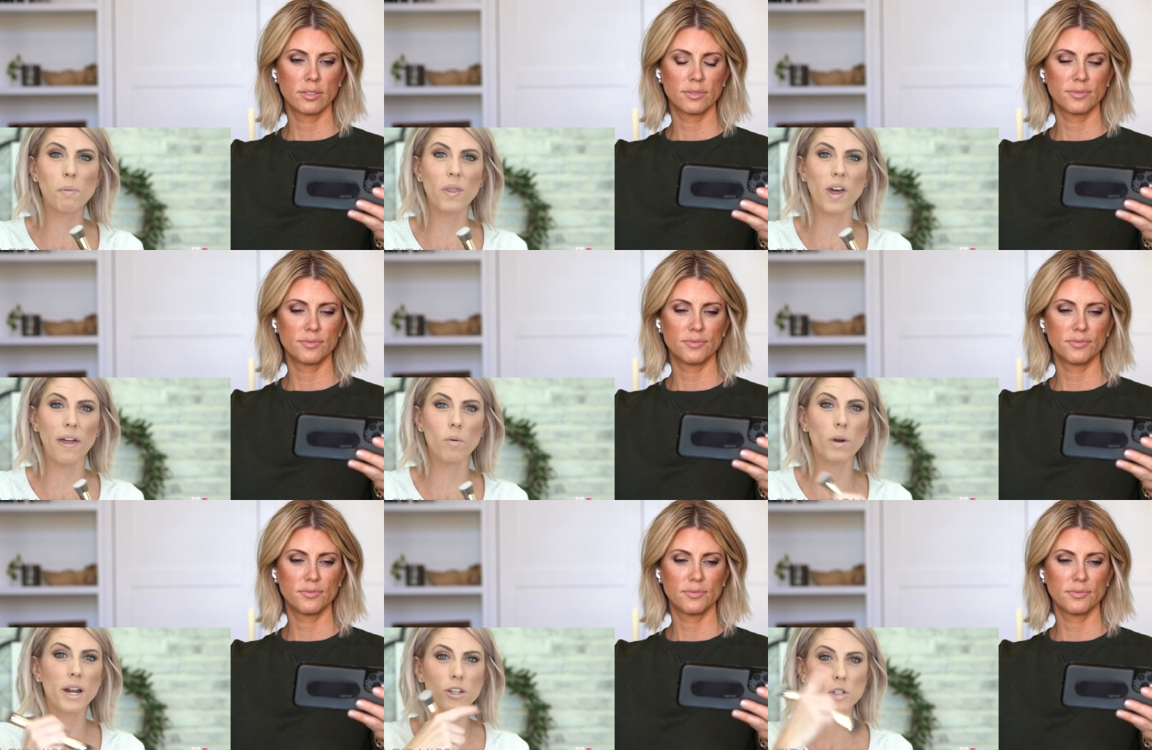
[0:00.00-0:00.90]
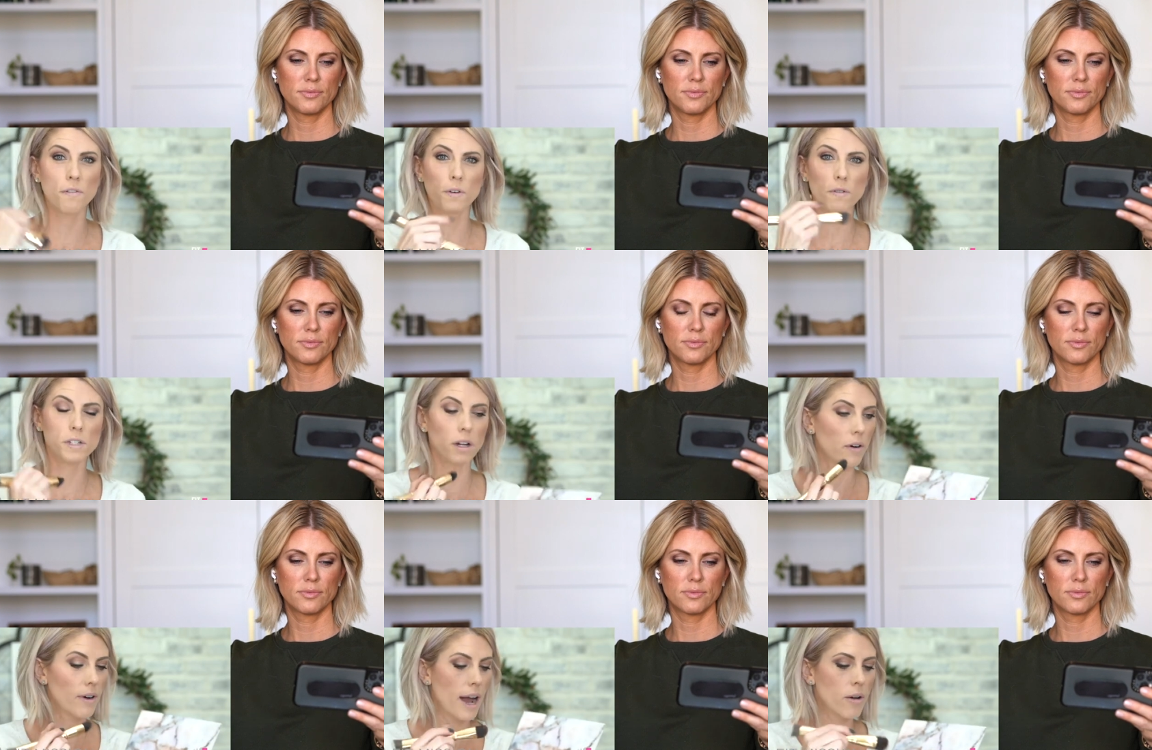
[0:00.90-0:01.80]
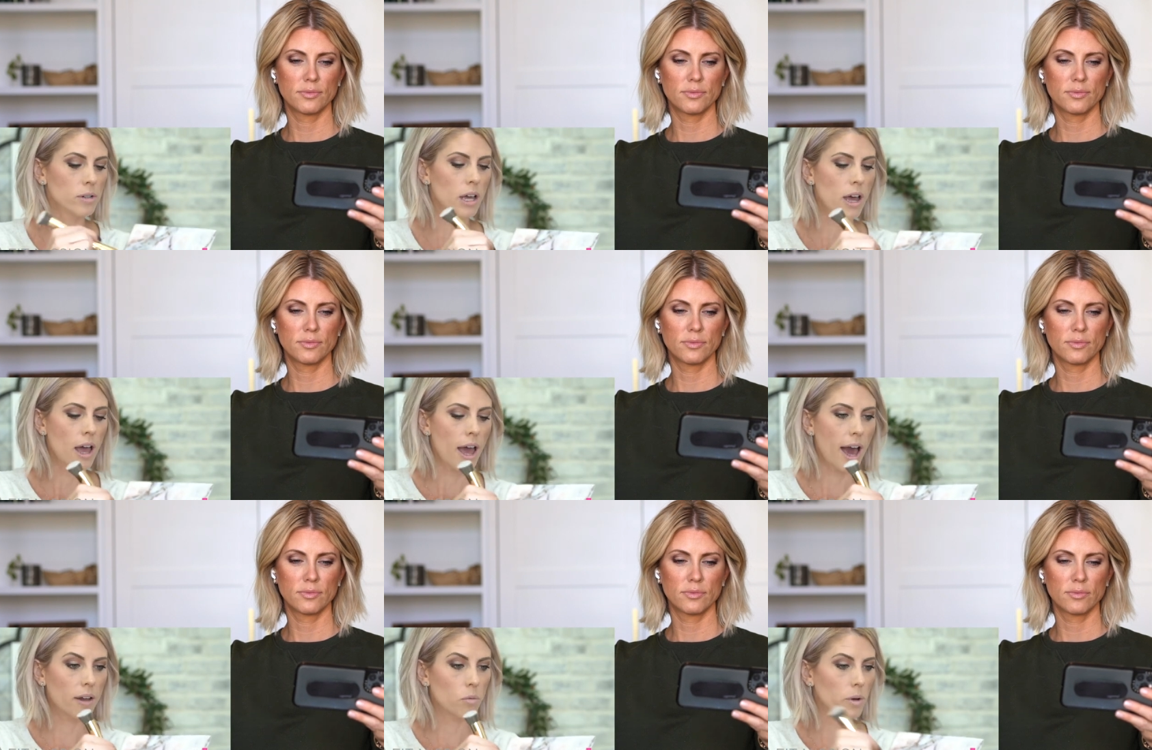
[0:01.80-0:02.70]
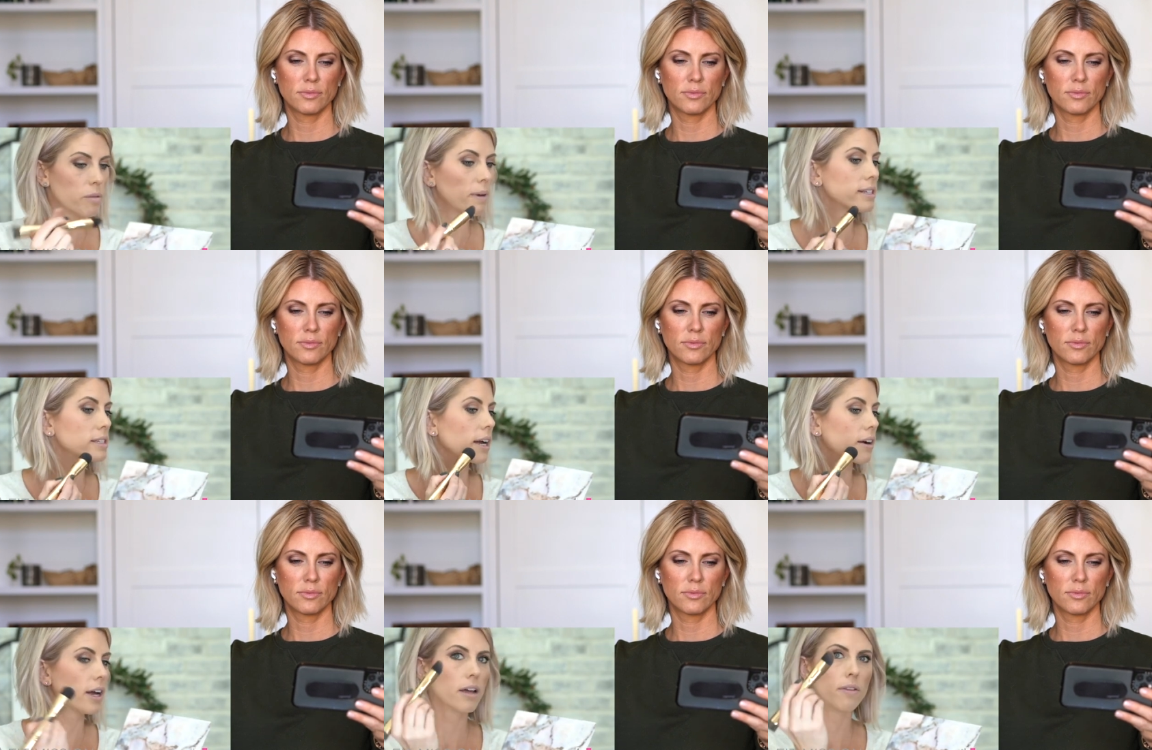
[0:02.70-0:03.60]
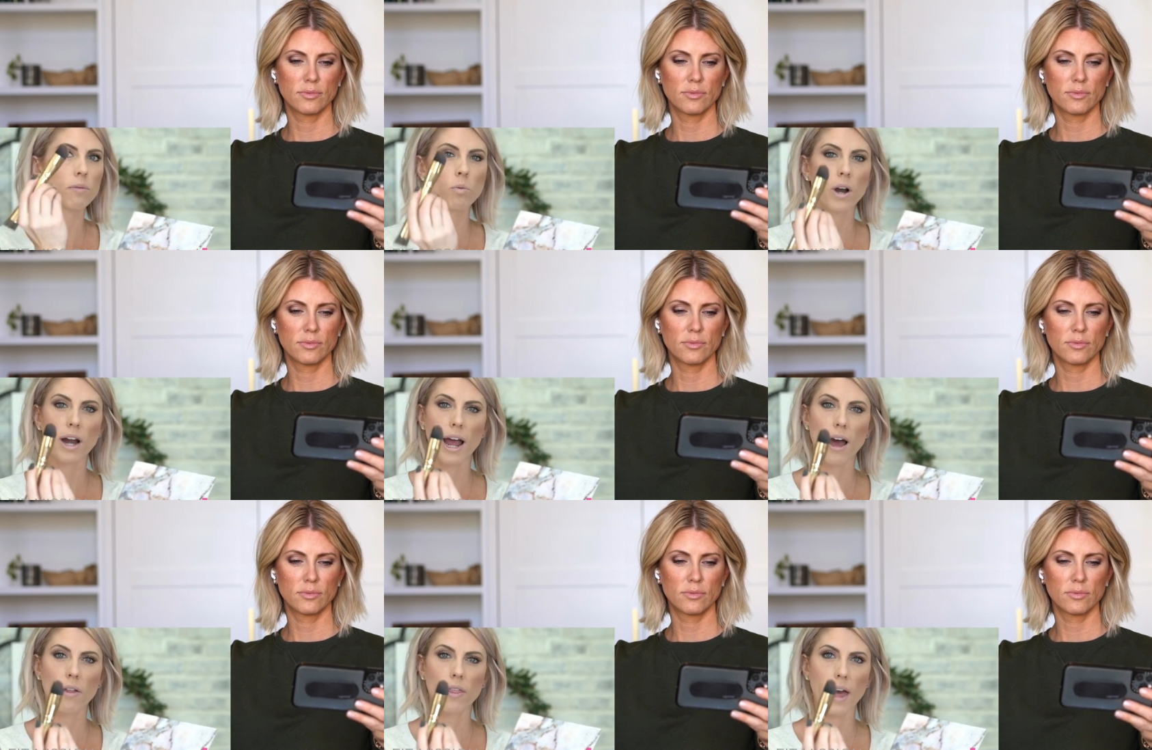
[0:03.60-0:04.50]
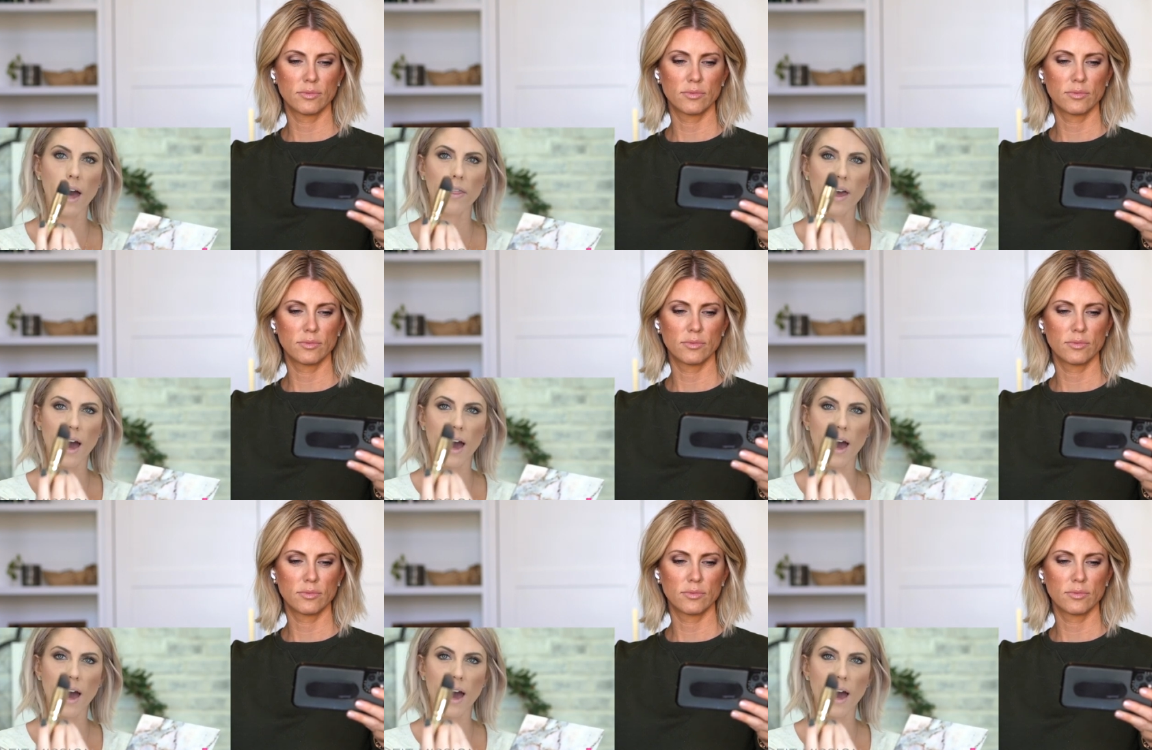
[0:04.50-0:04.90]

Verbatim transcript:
Speaker 1: but the other one, I just foofed it around. And with mascara, where how they